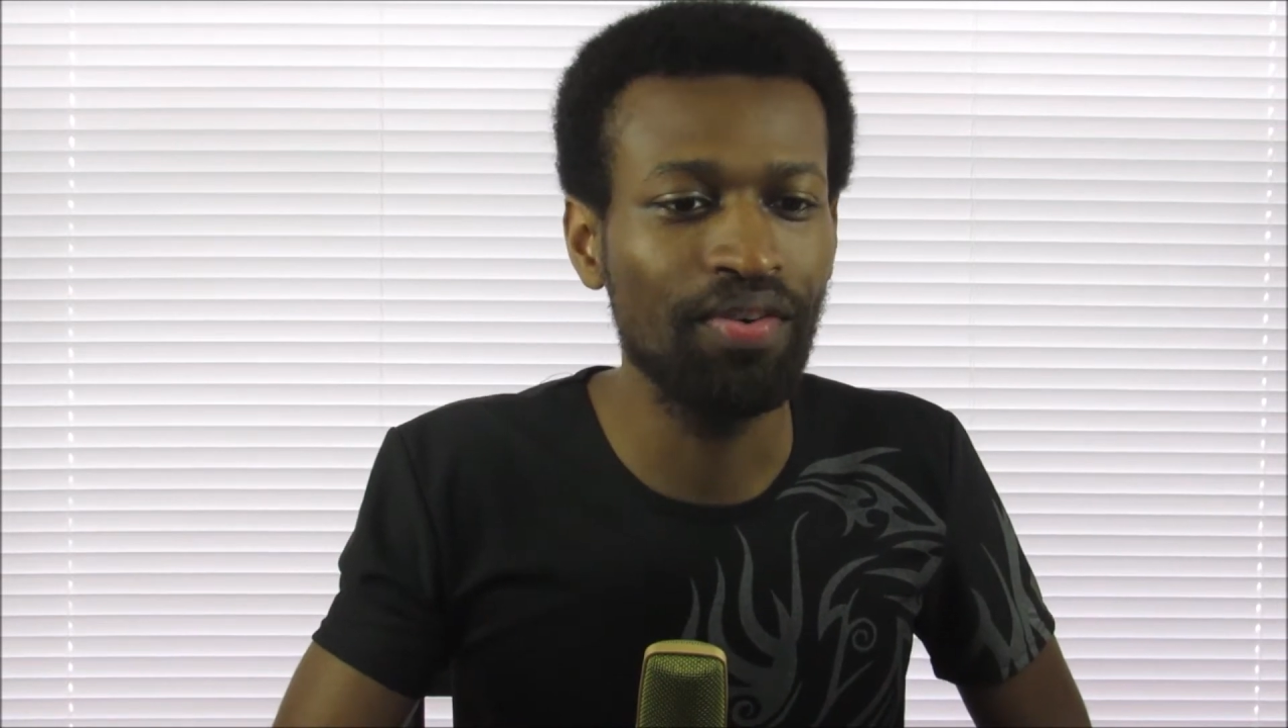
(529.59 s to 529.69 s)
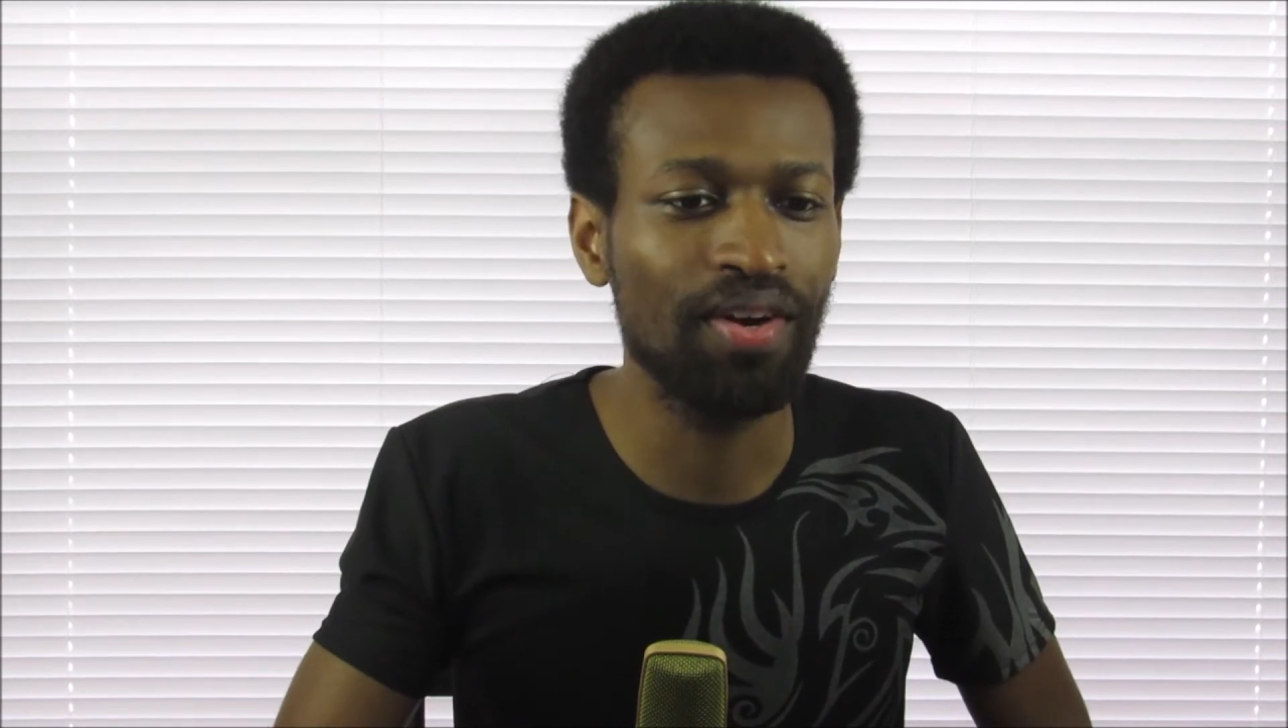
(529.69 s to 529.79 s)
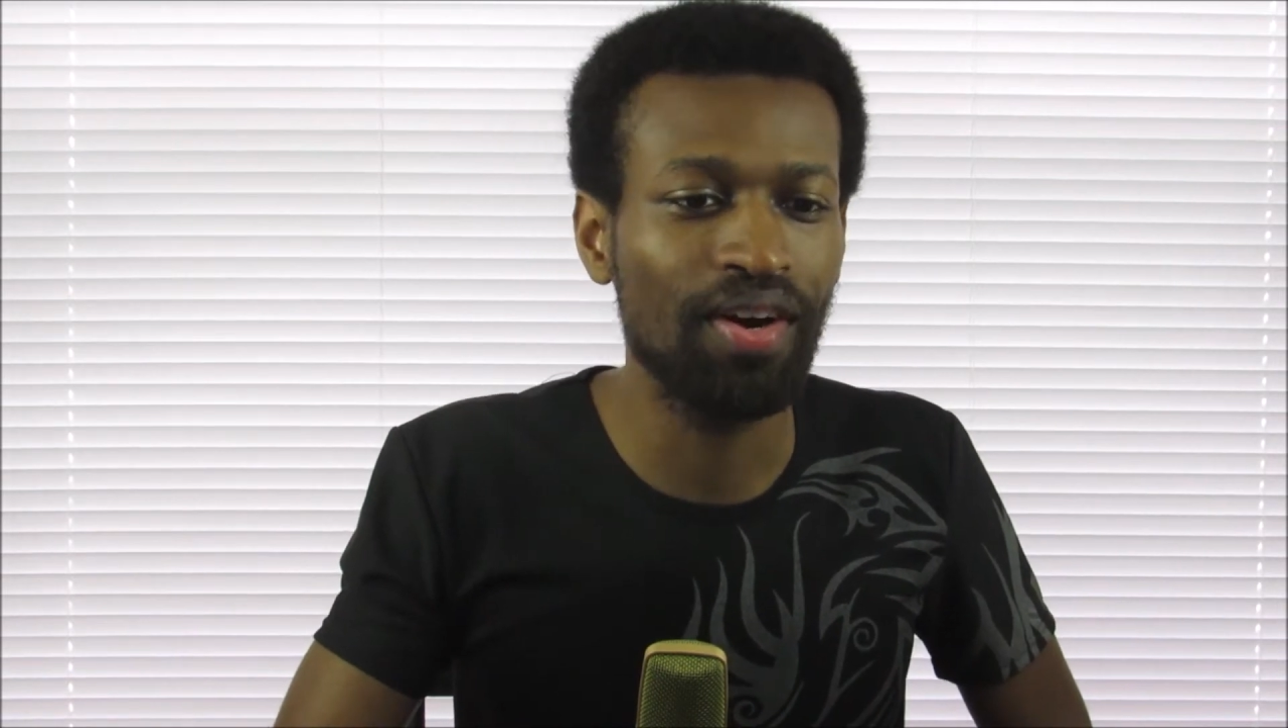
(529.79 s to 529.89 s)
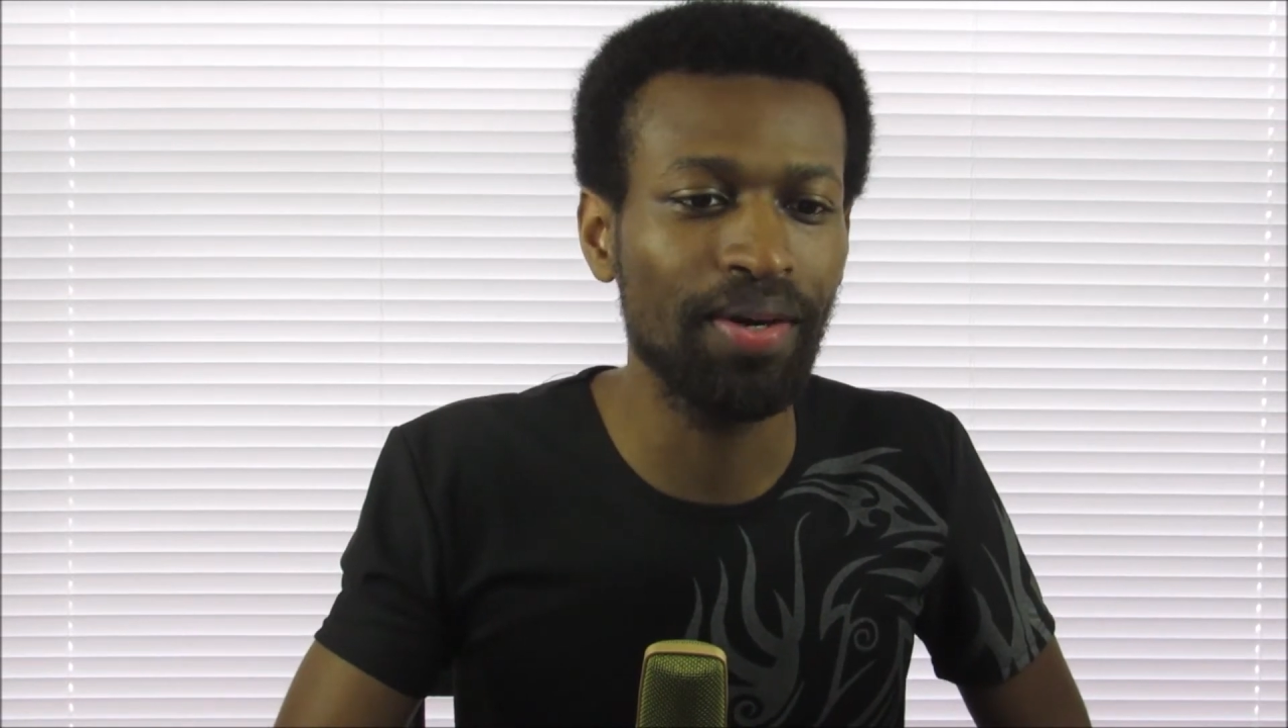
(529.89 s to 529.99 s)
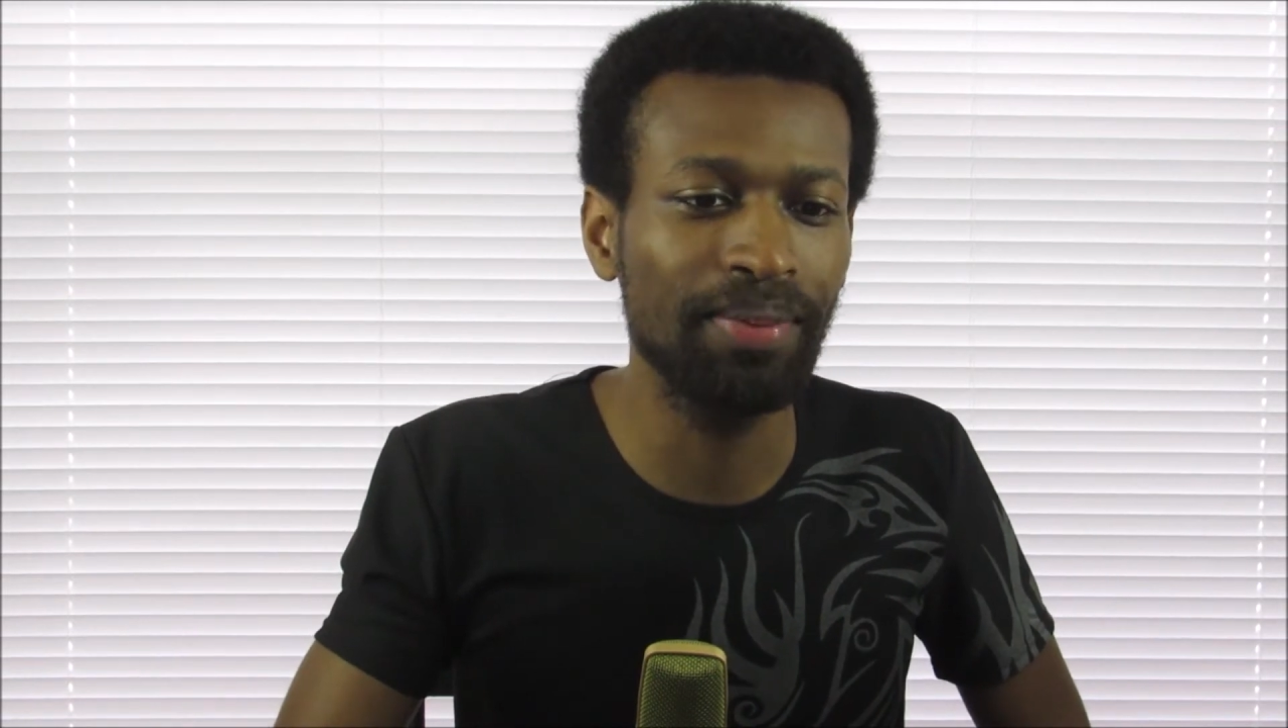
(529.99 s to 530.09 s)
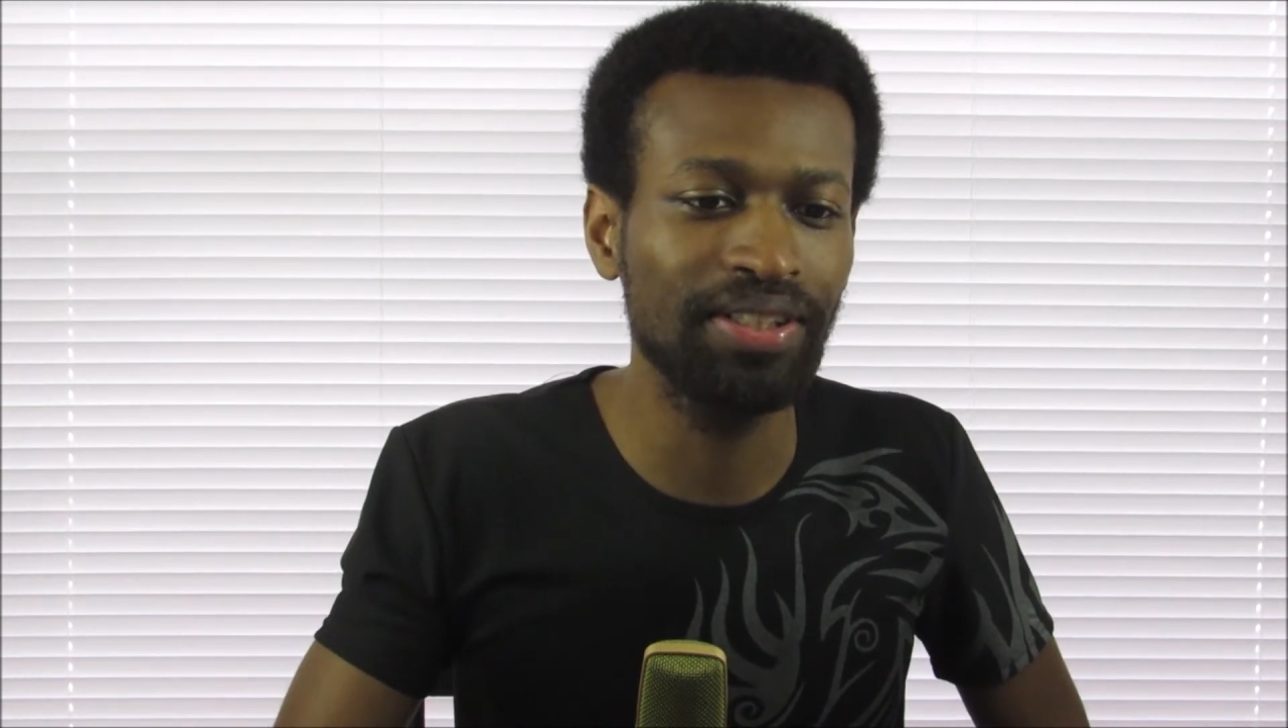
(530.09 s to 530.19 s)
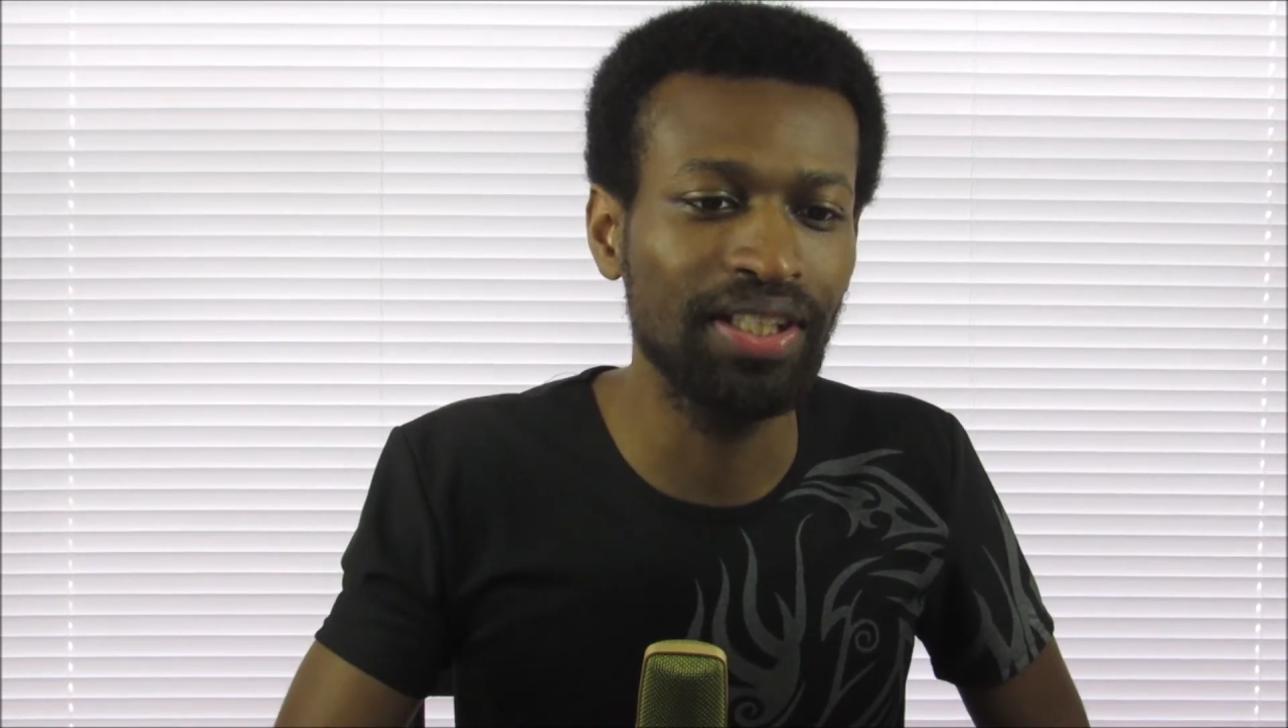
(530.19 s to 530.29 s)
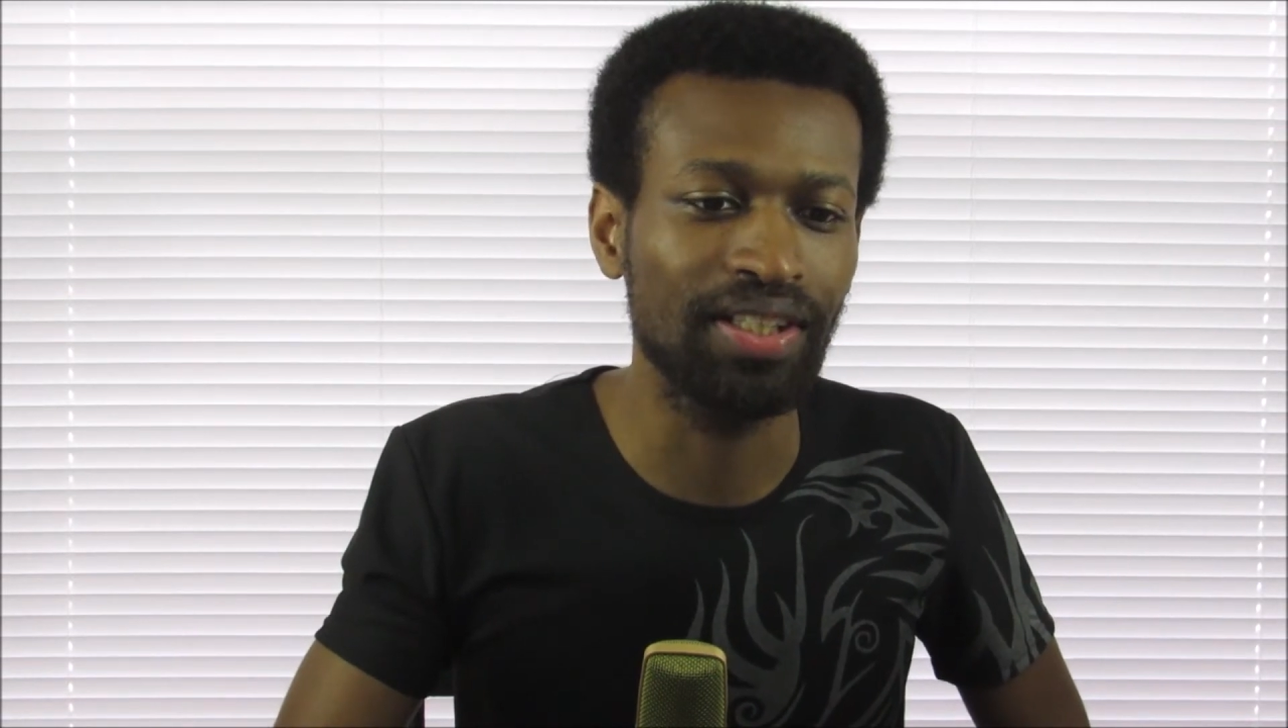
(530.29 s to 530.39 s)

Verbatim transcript: Moving on, number